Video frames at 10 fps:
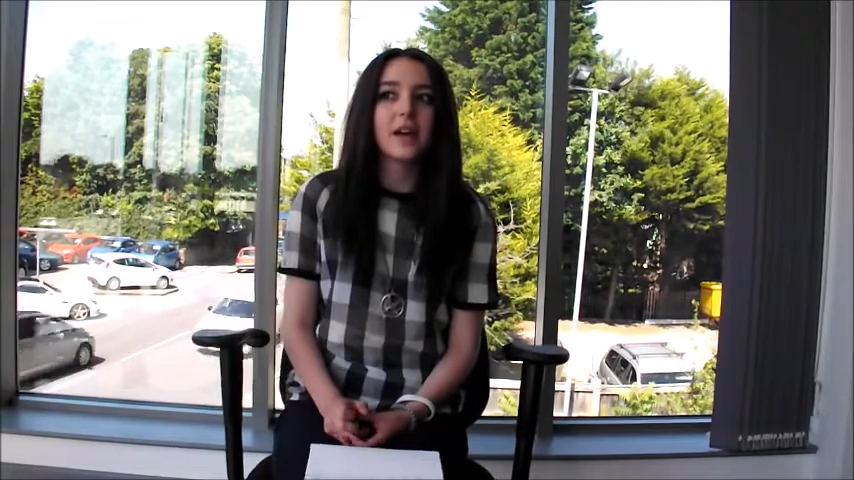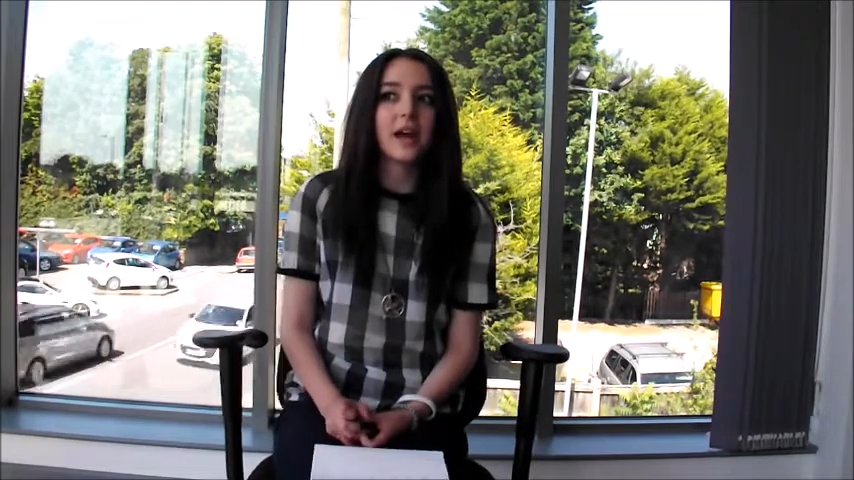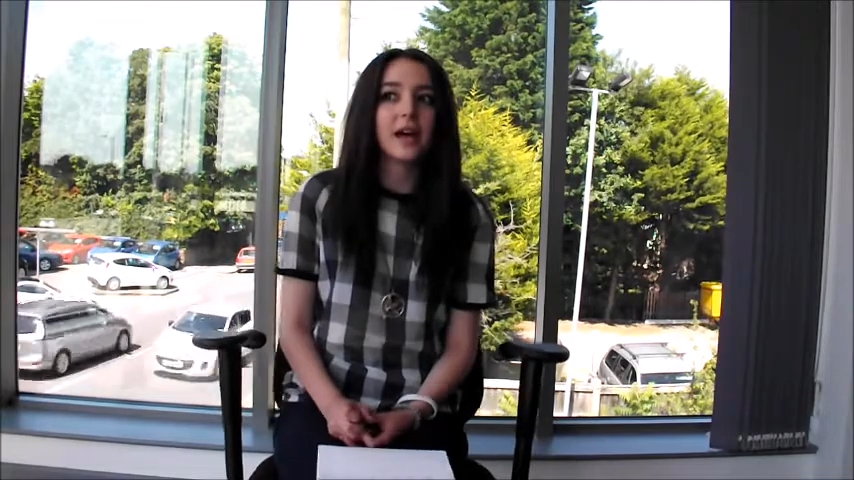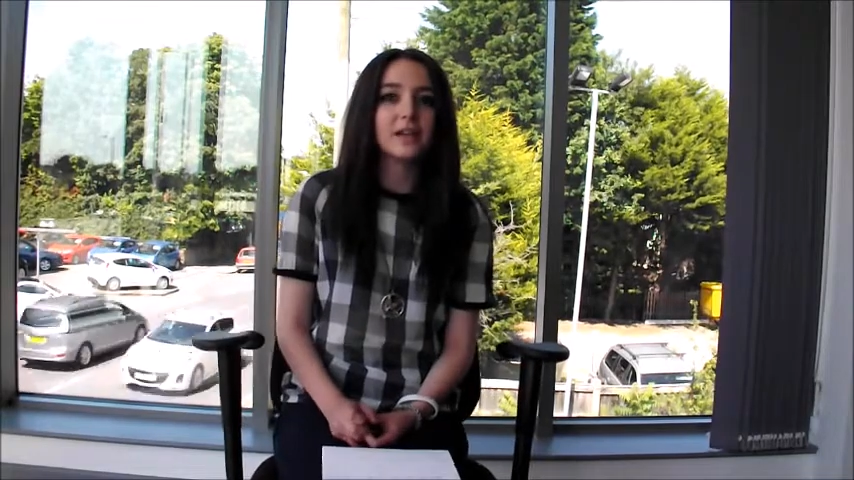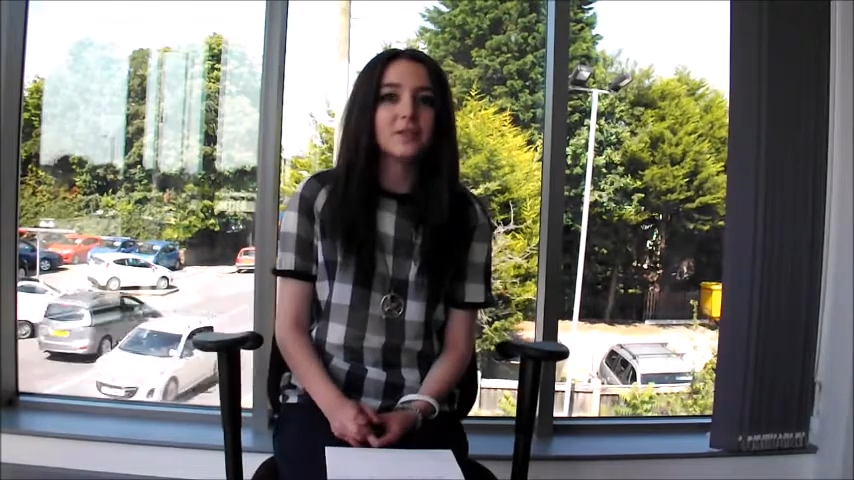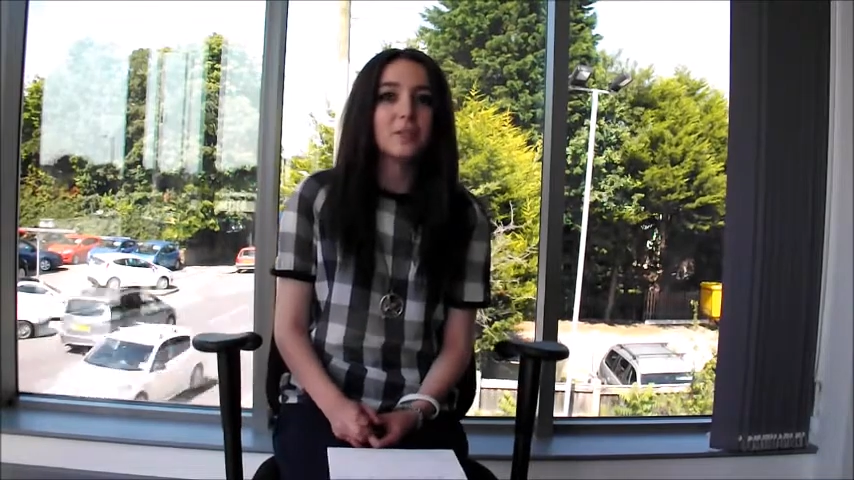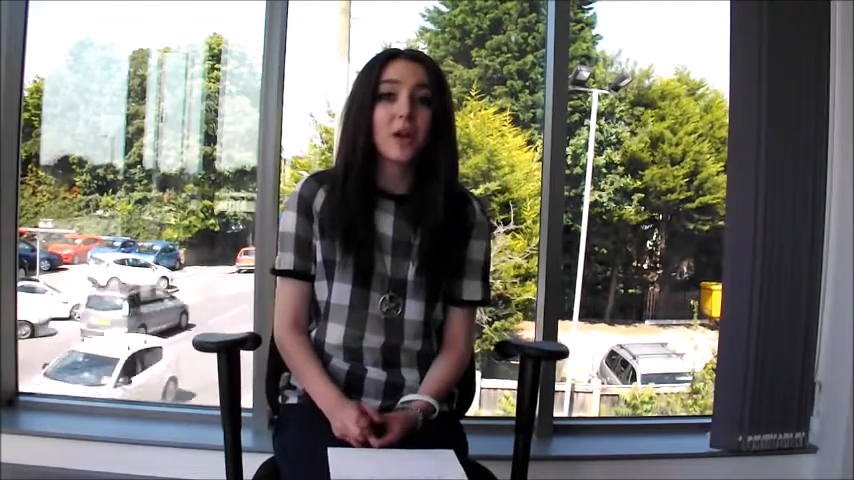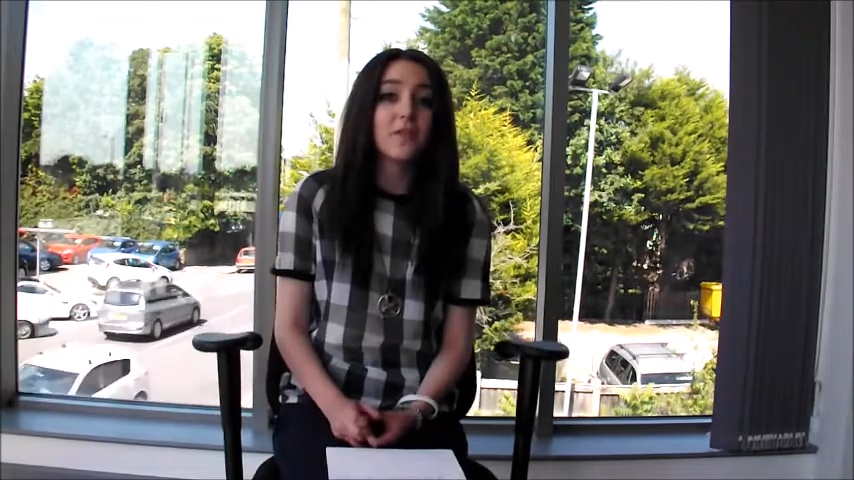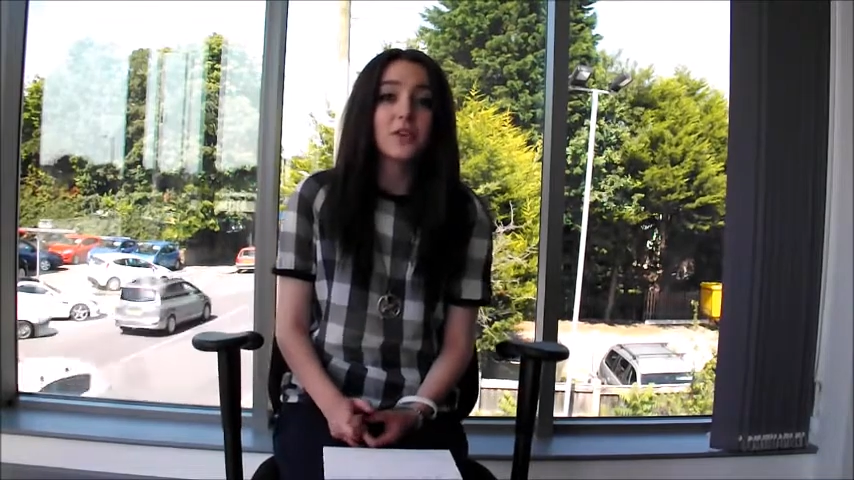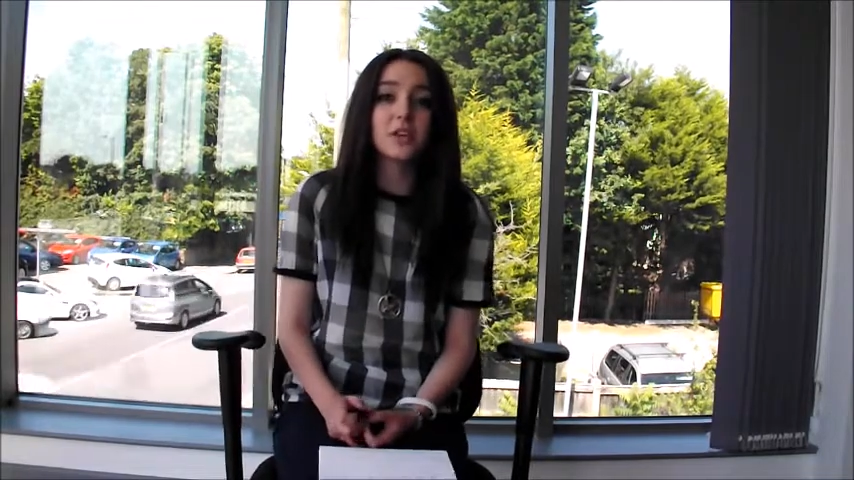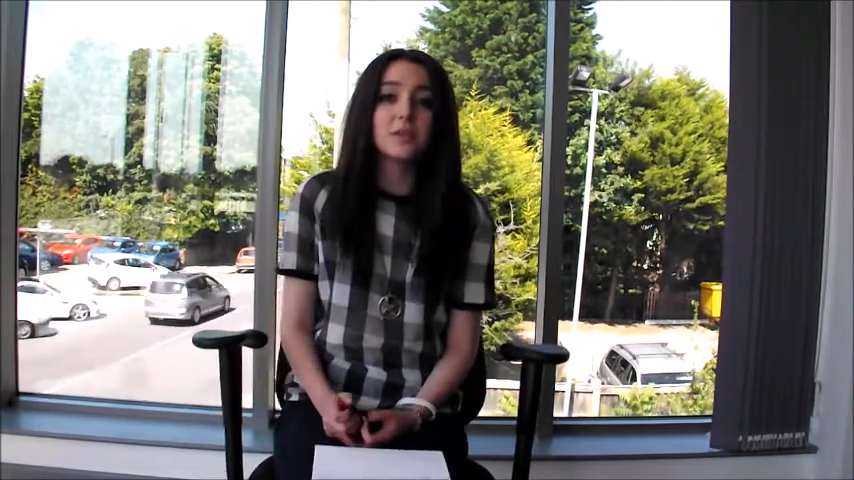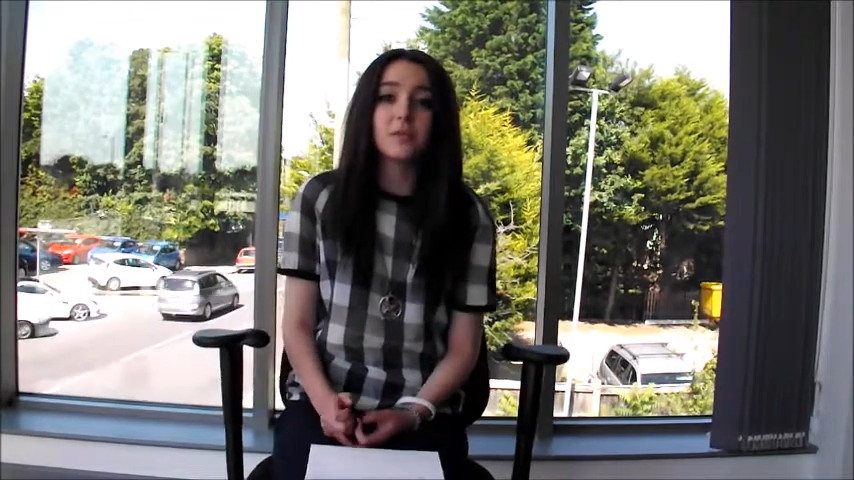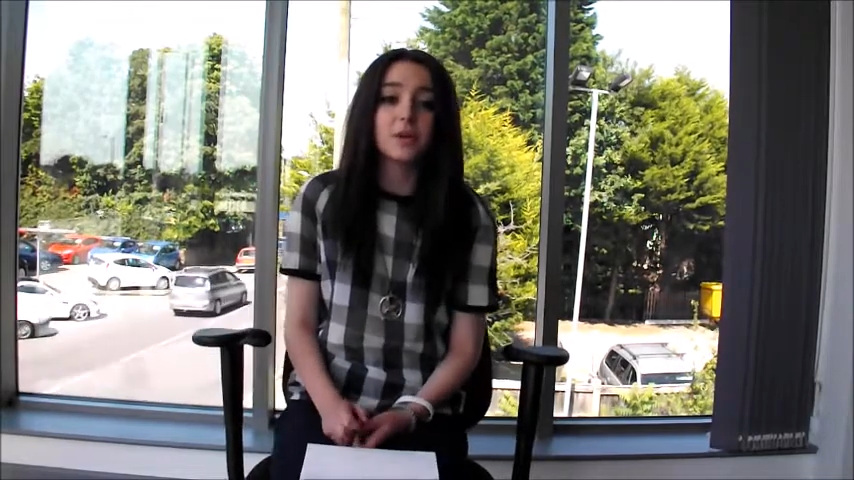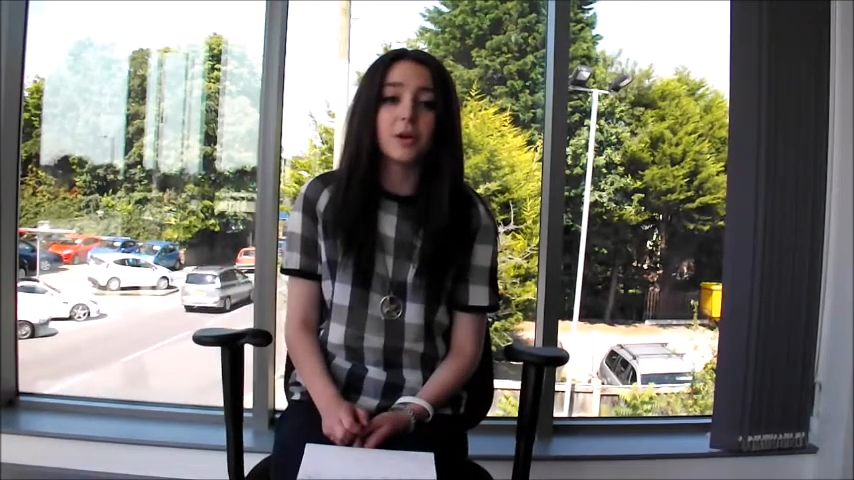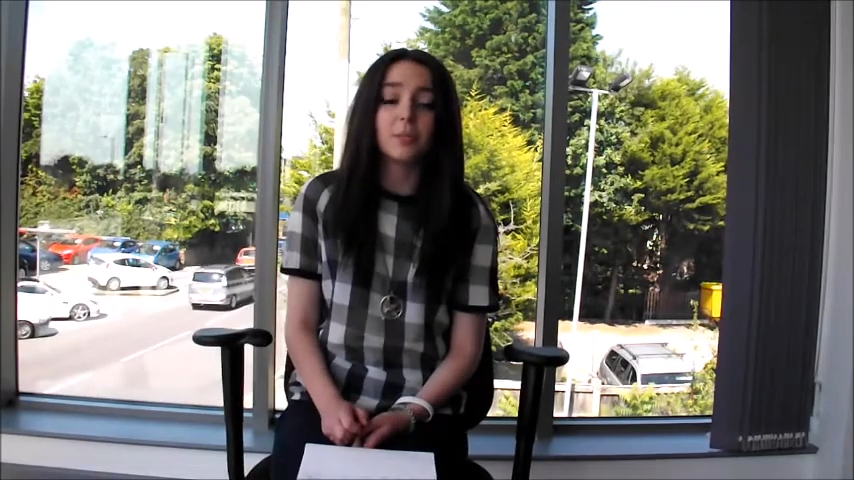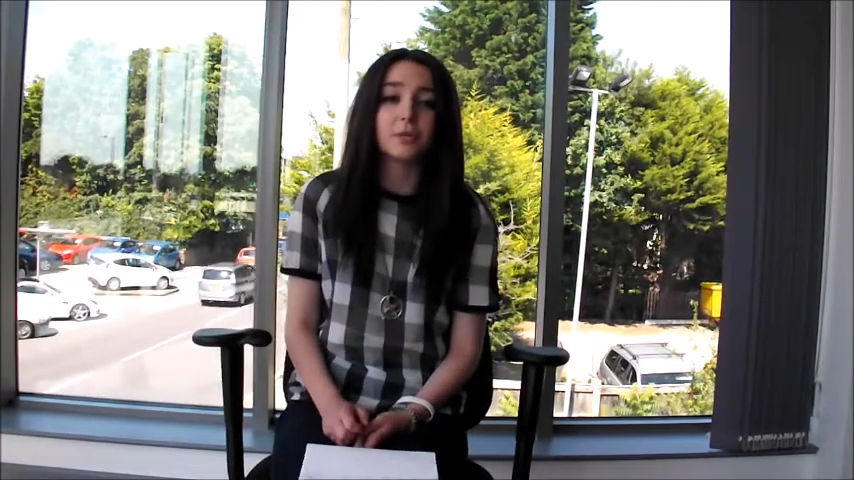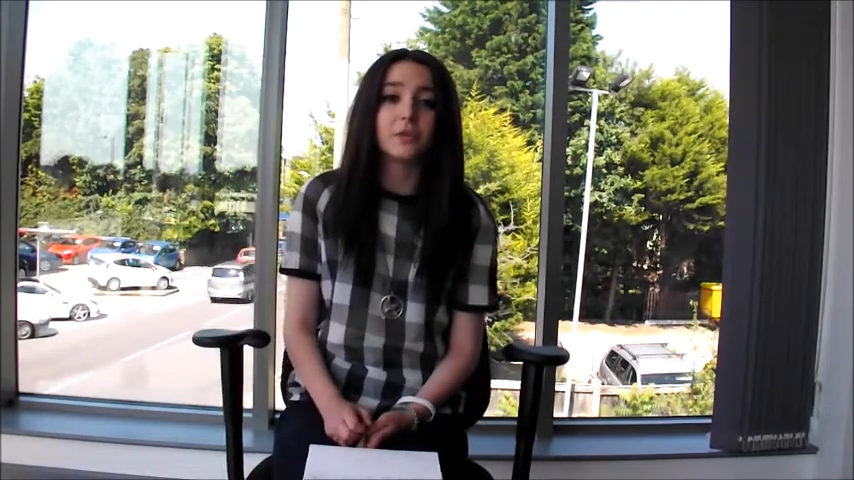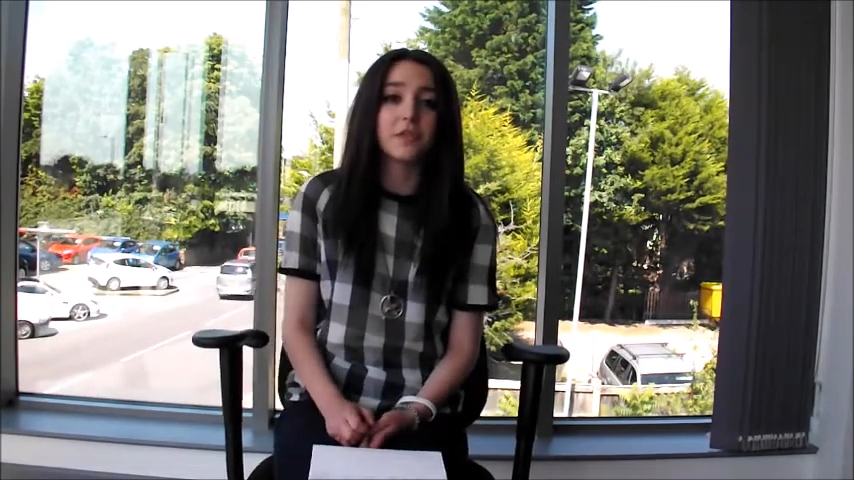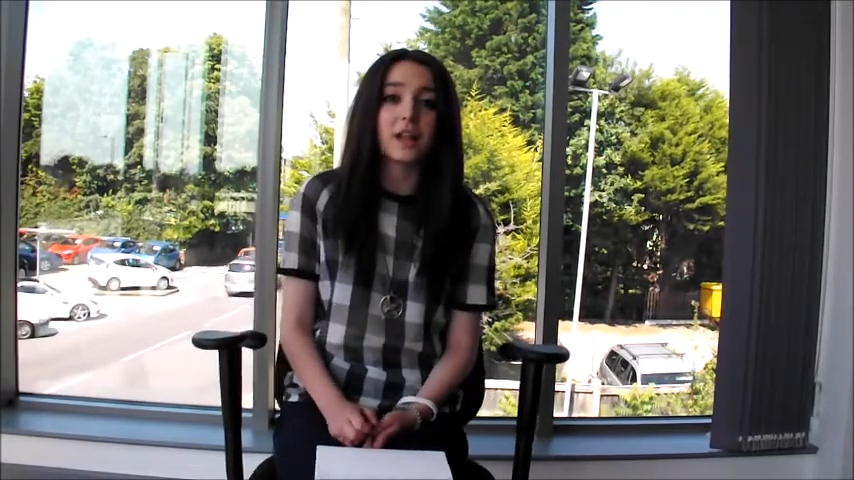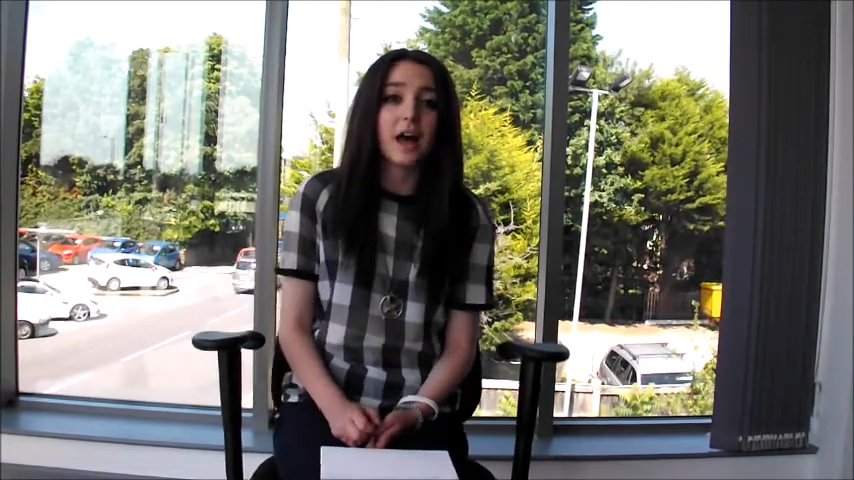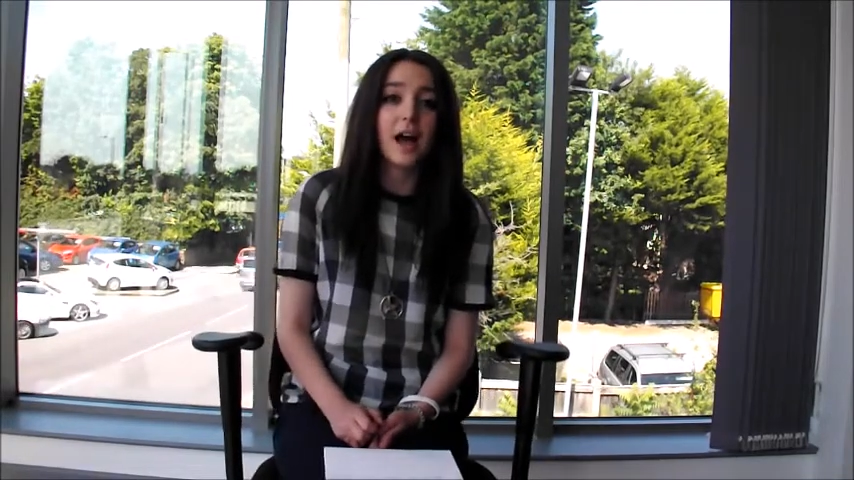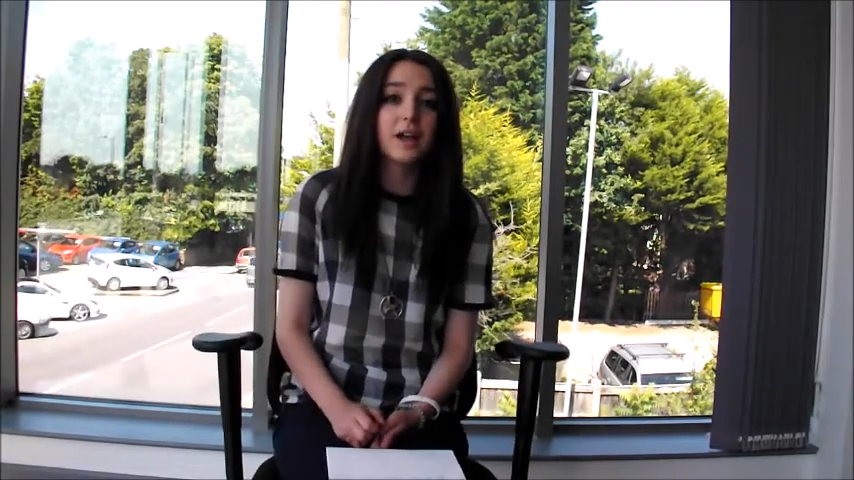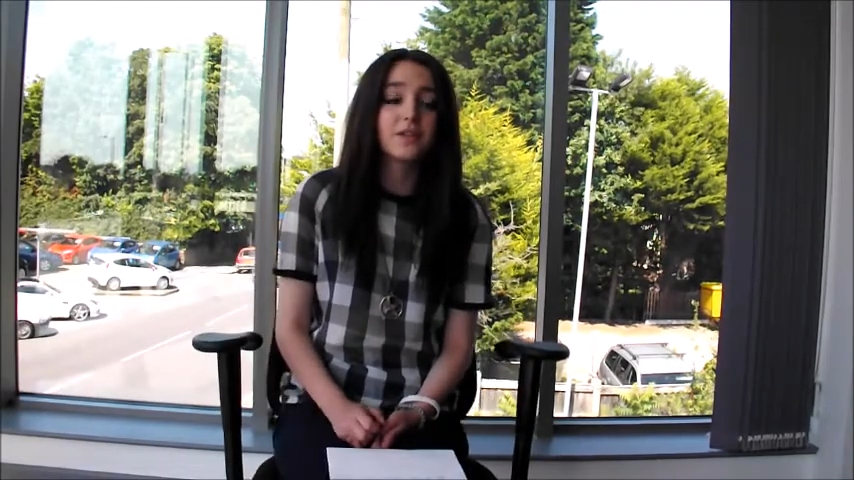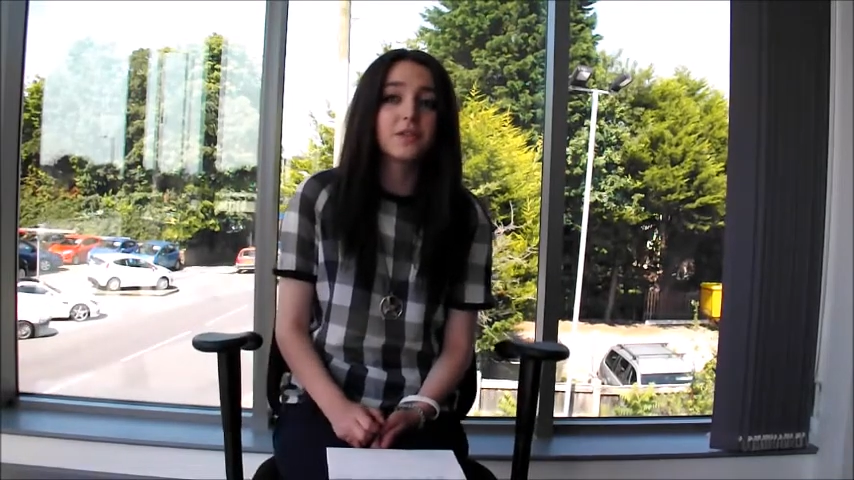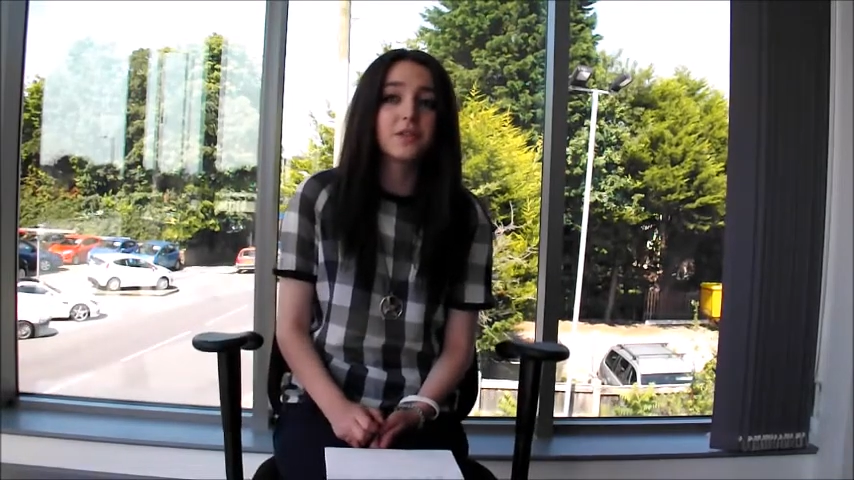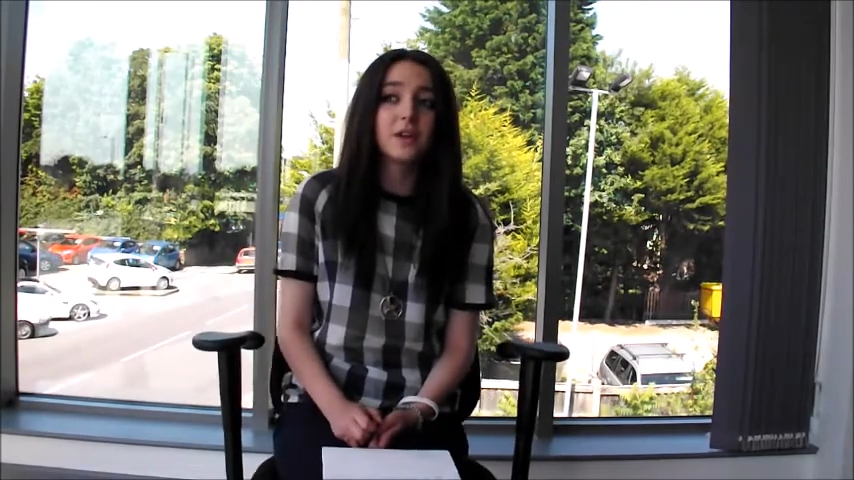And whatever can improve their lives,